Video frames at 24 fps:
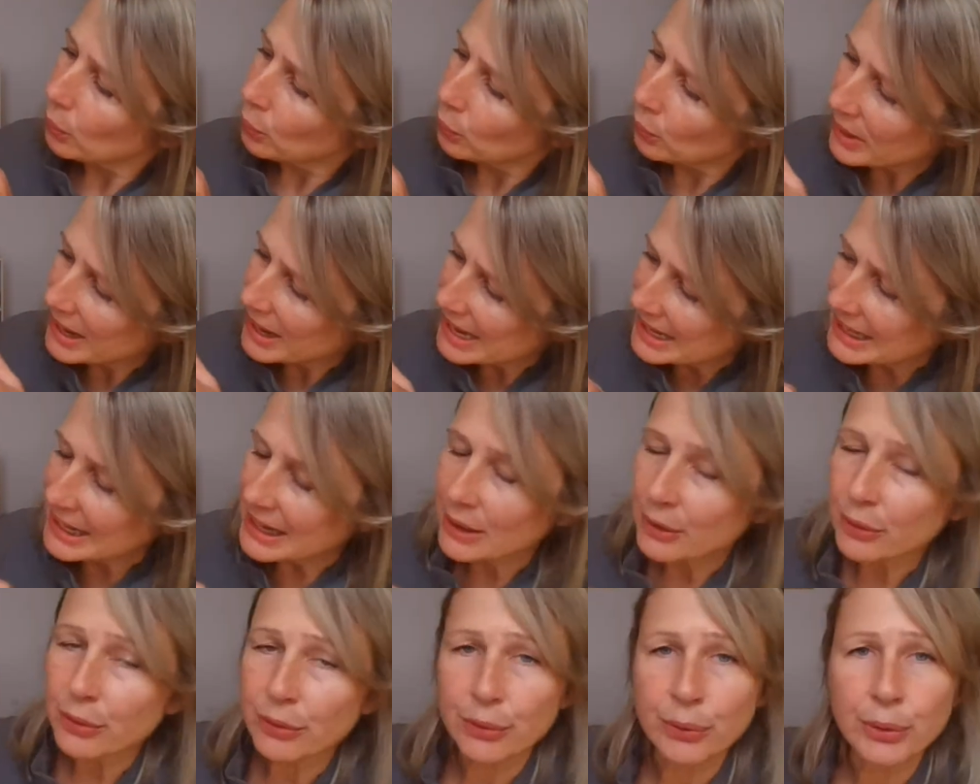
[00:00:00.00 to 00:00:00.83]

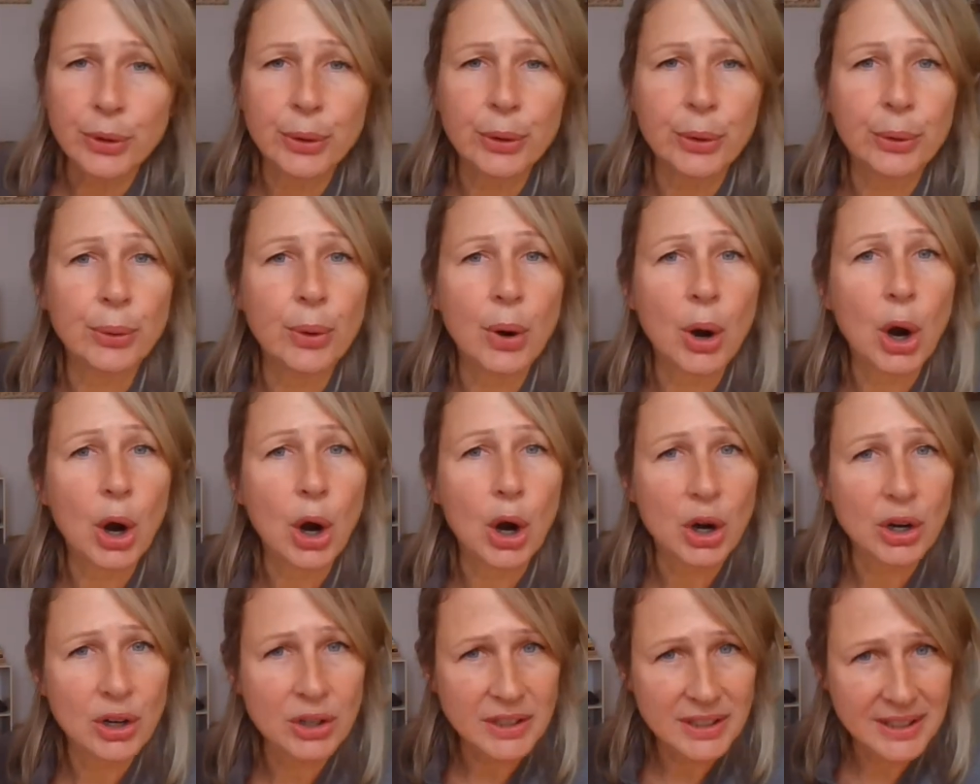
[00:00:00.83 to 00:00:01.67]
reading through
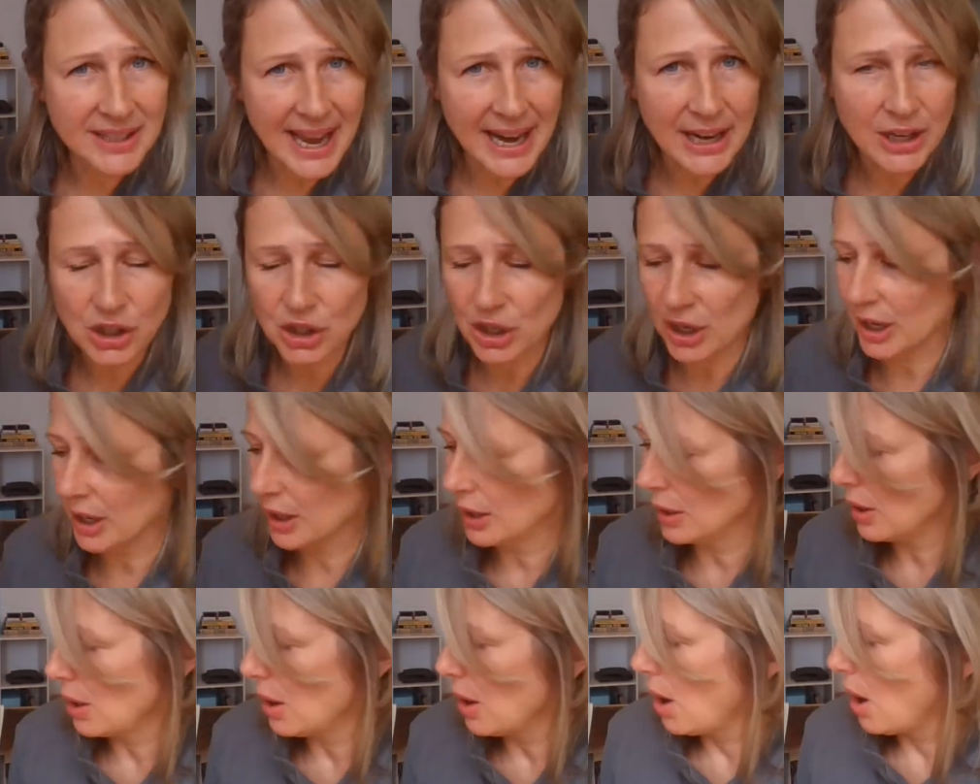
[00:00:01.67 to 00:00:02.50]
her
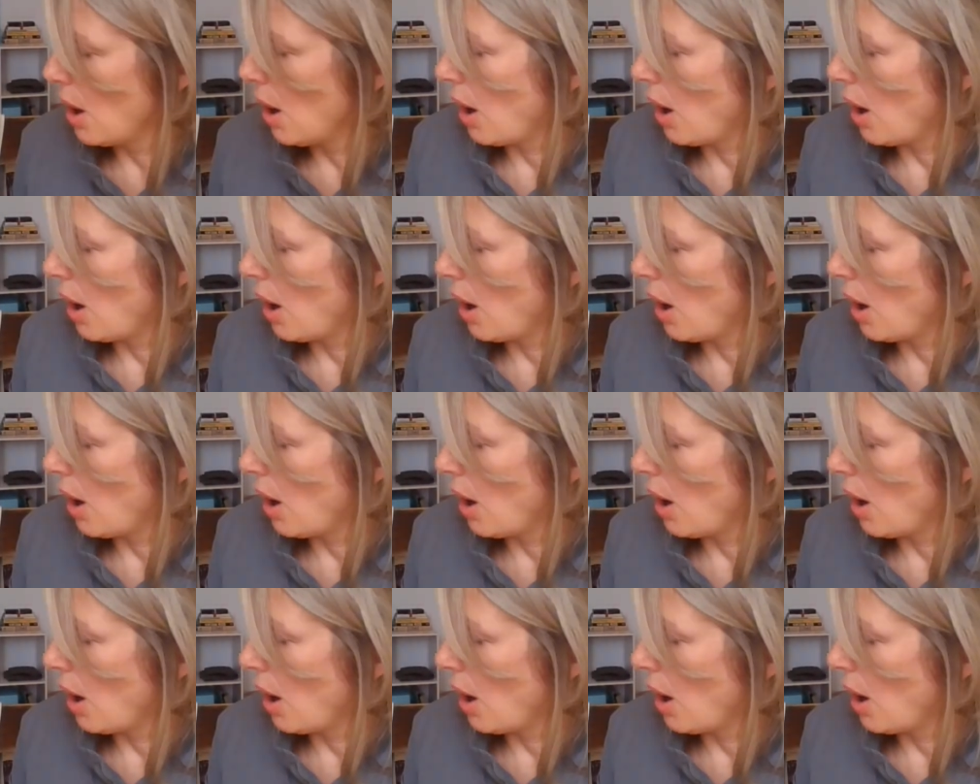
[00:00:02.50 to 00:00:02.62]
section